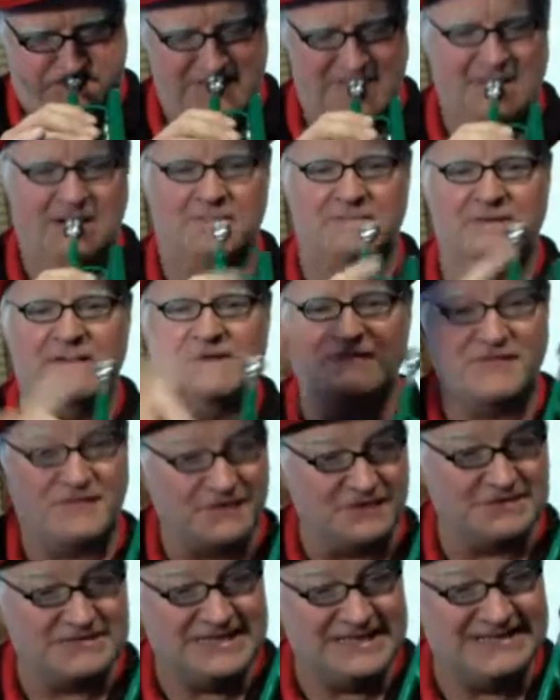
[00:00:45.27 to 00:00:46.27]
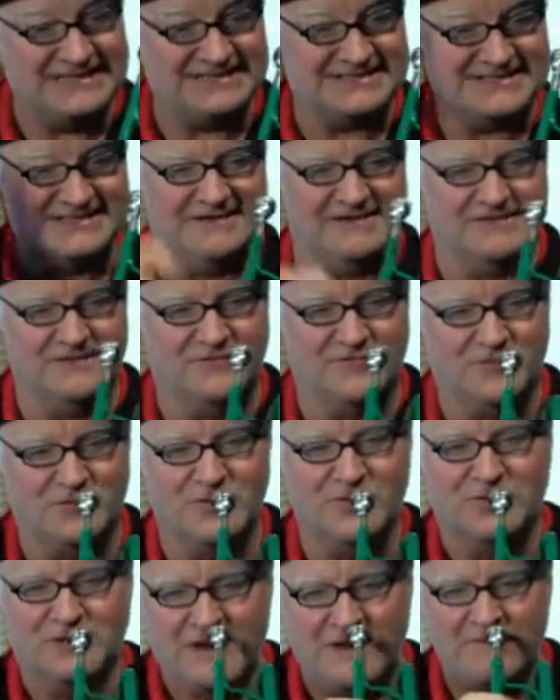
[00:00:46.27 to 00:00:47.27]
then above the 13th is another
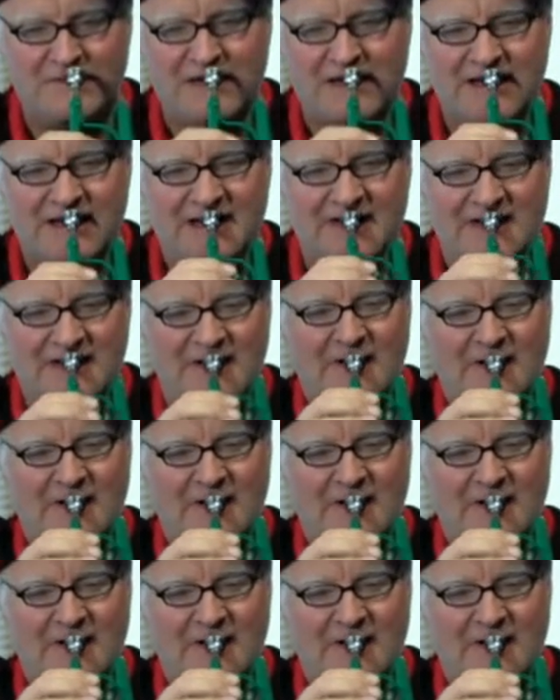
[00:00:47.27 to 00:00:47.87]
root up high.